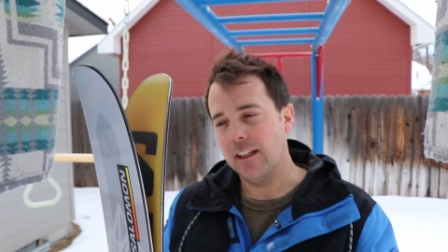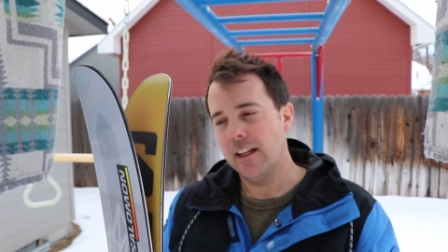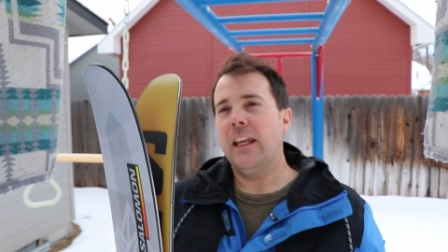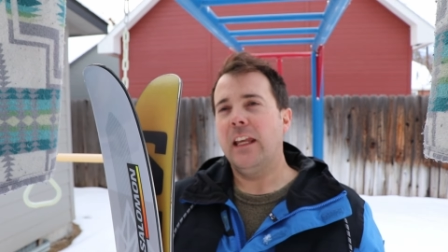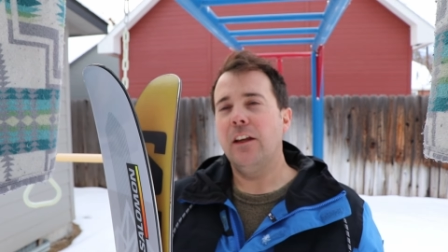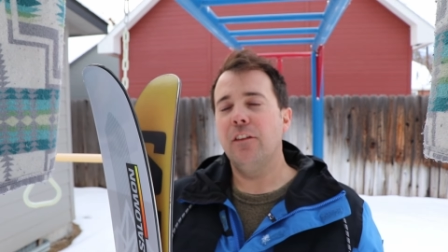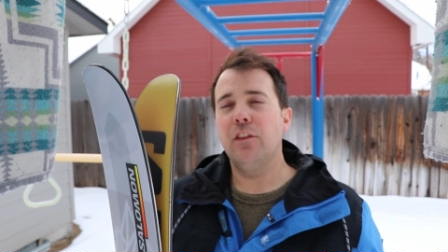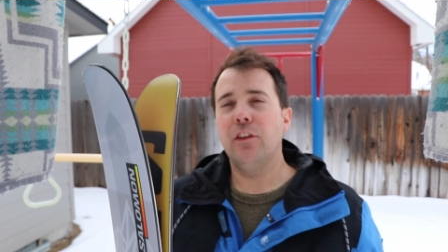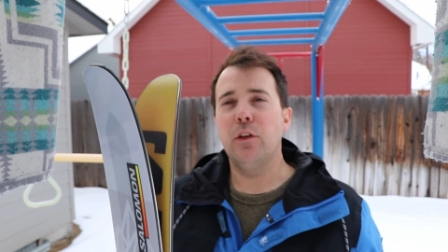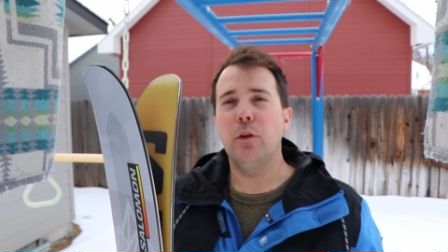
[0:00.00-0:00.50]
It
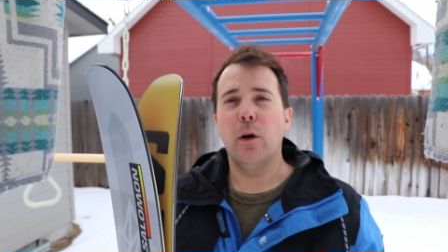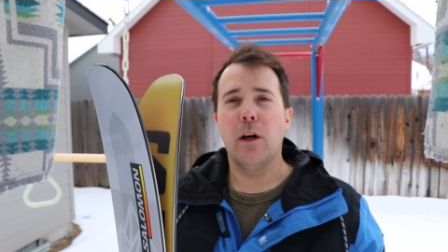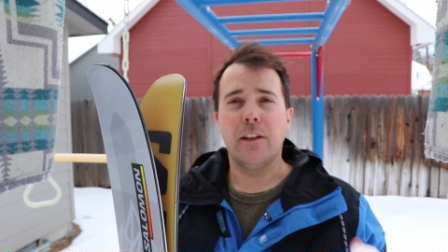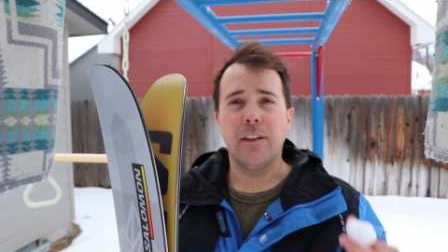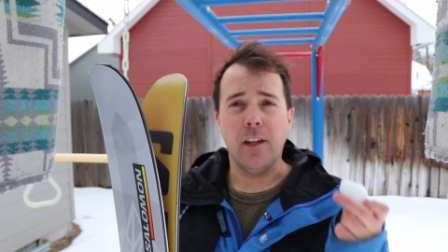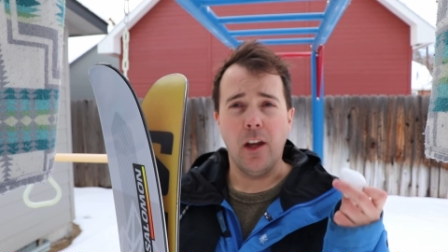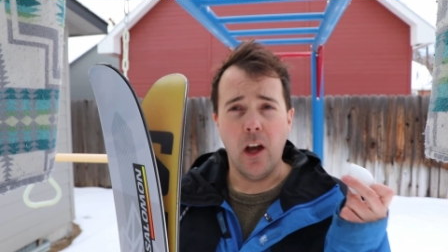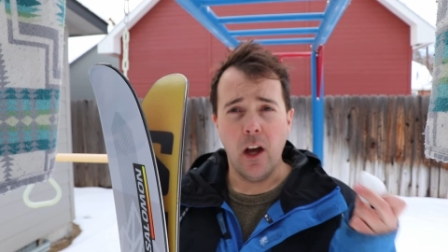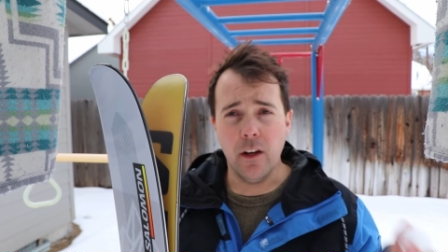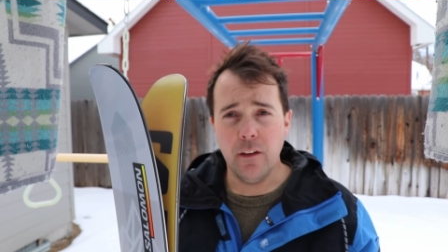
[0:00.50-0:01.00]
gives you a
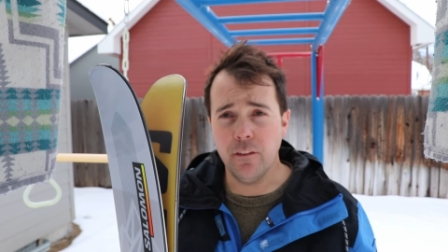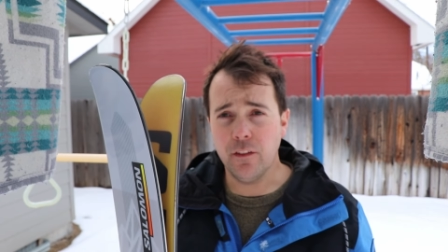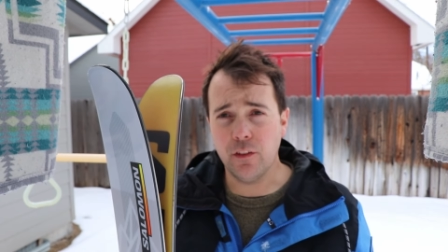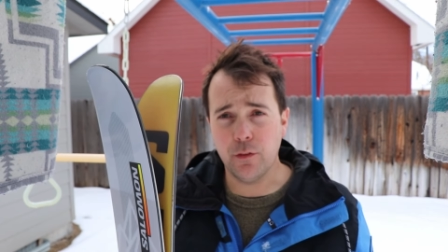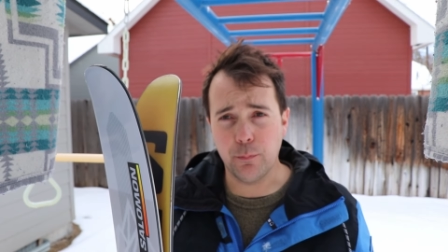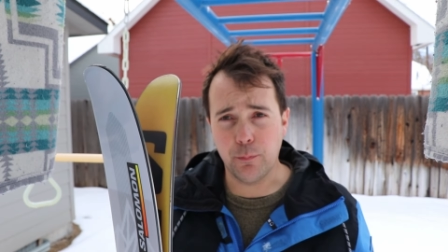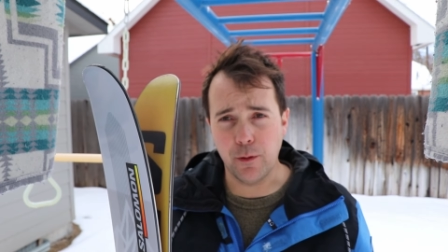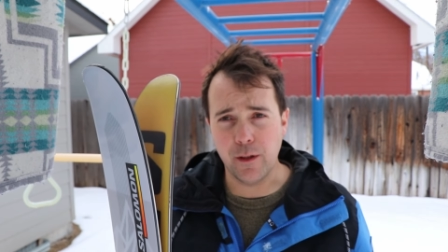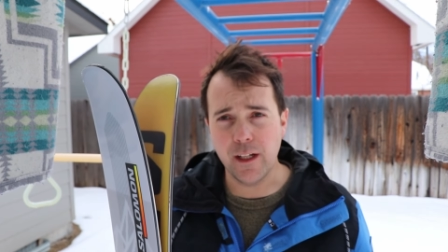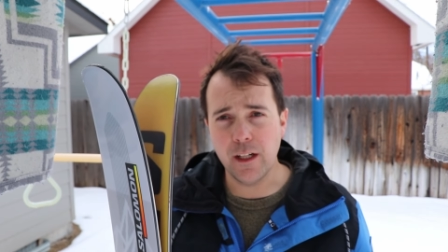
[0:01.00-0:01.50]
ton of
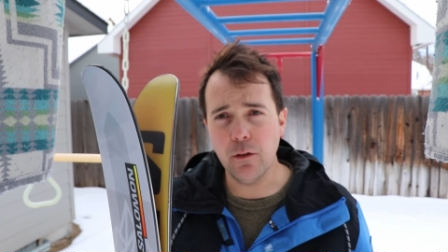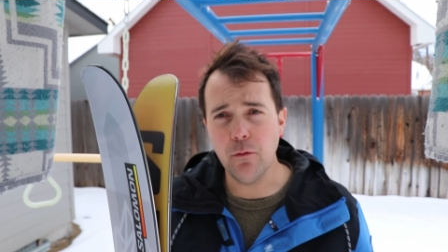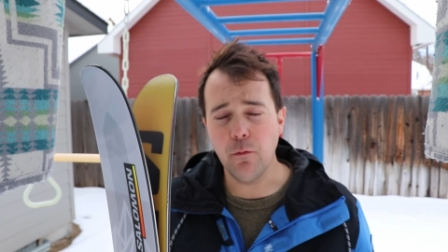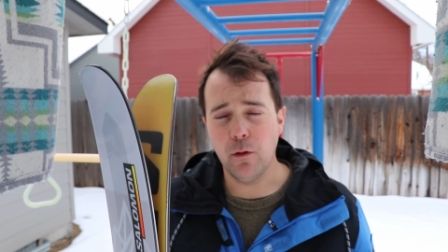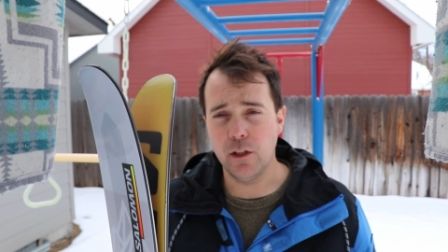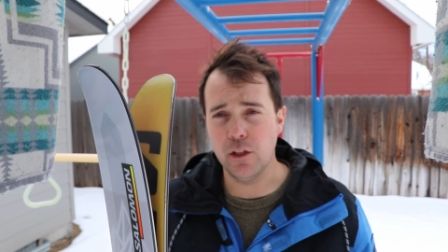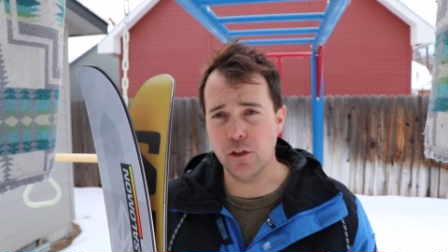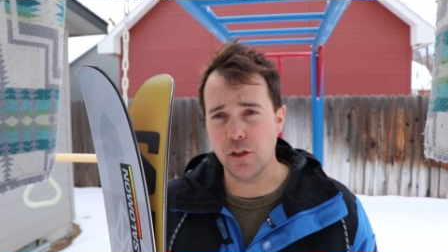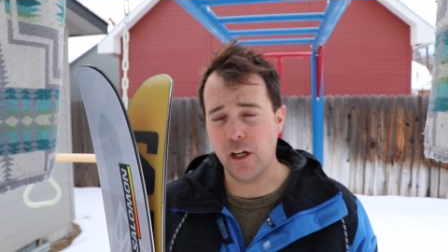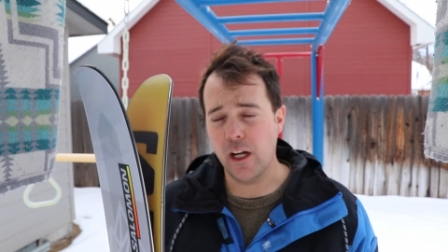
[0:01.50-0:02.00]
spring
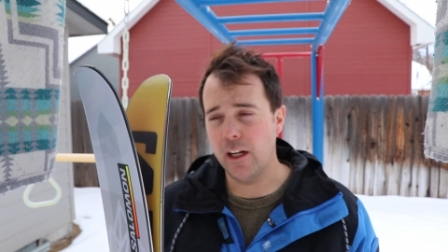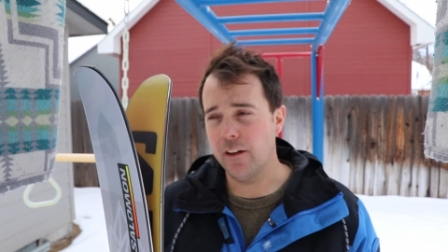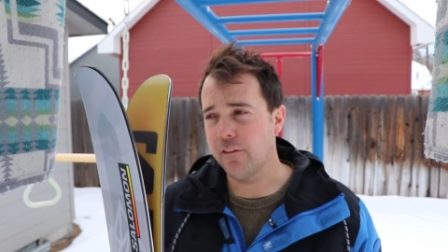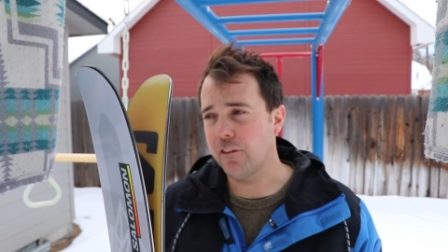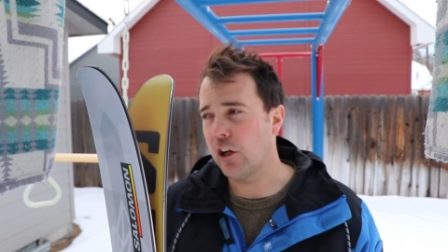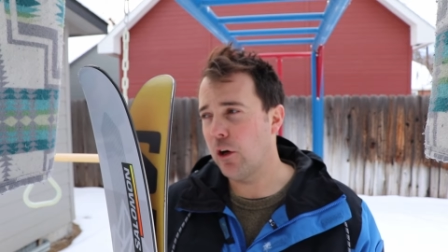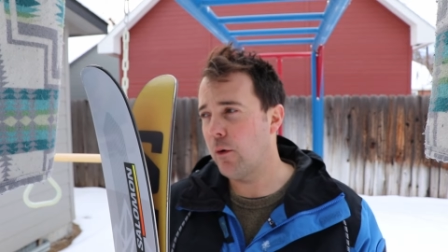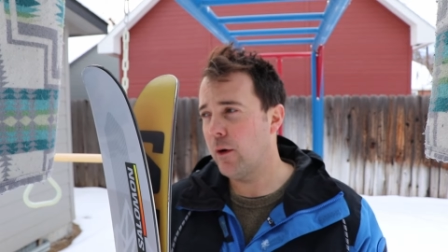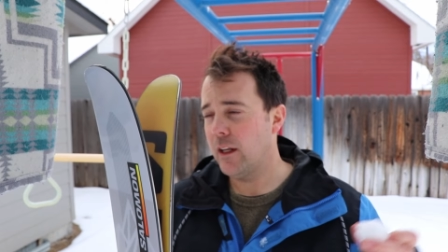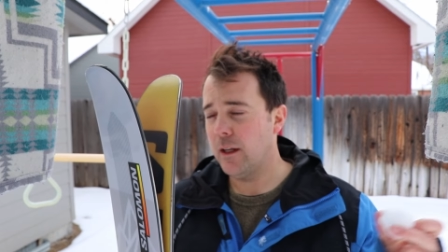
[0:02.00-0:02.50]
when you're kind of
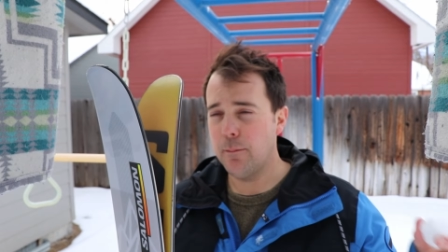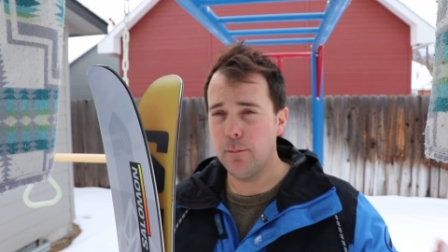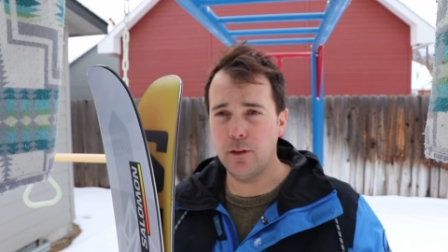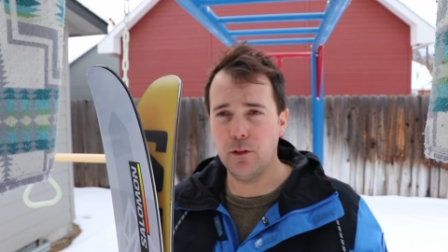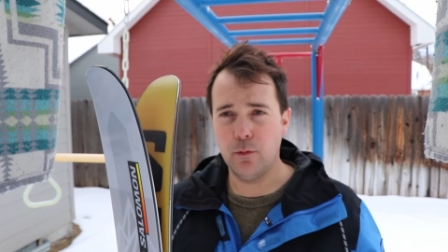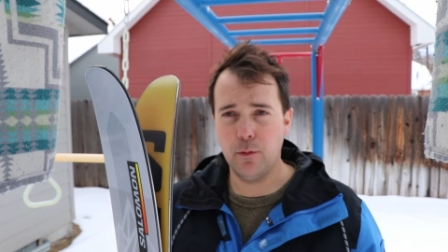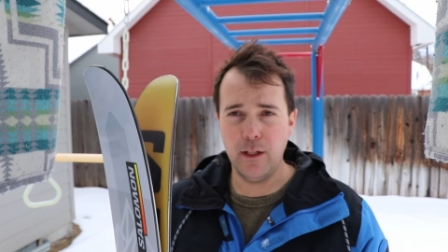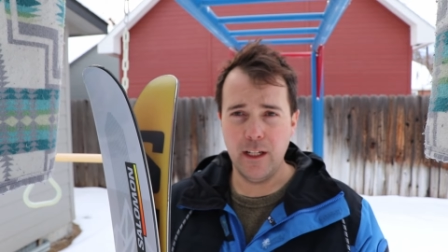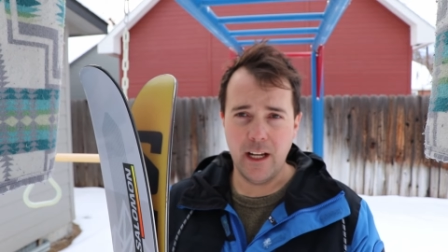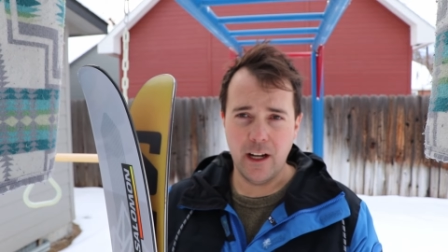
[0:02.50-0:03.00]
going in
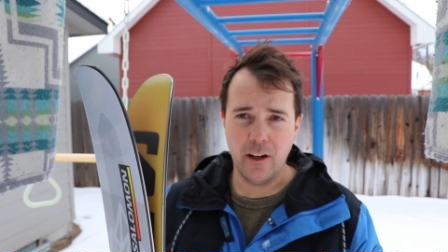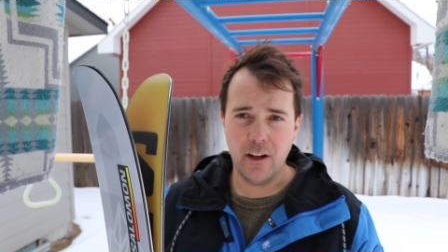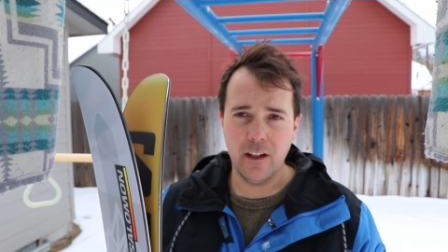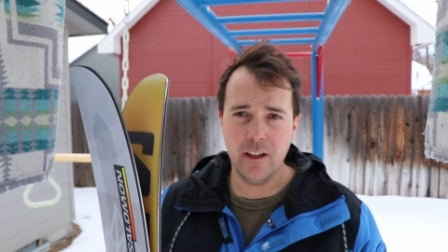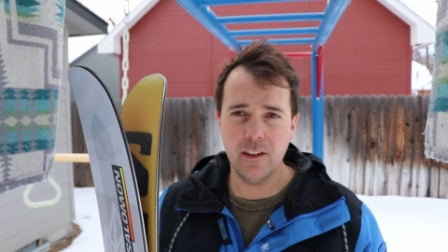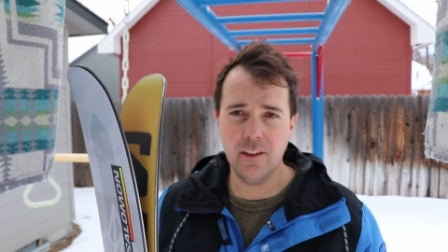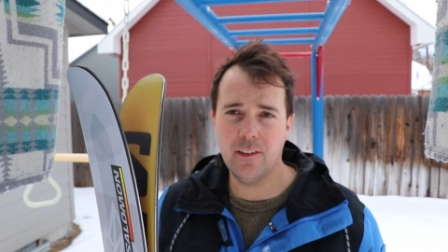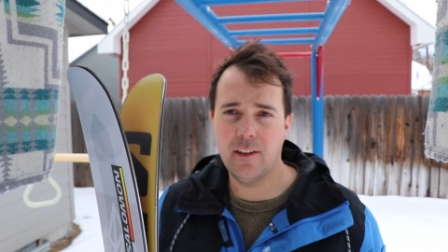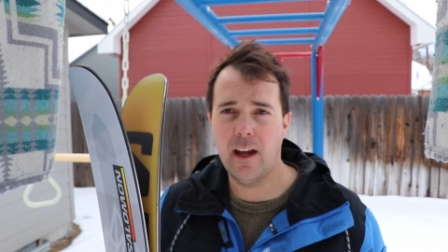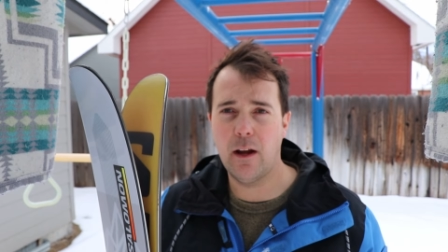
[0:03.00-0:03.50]
between areas.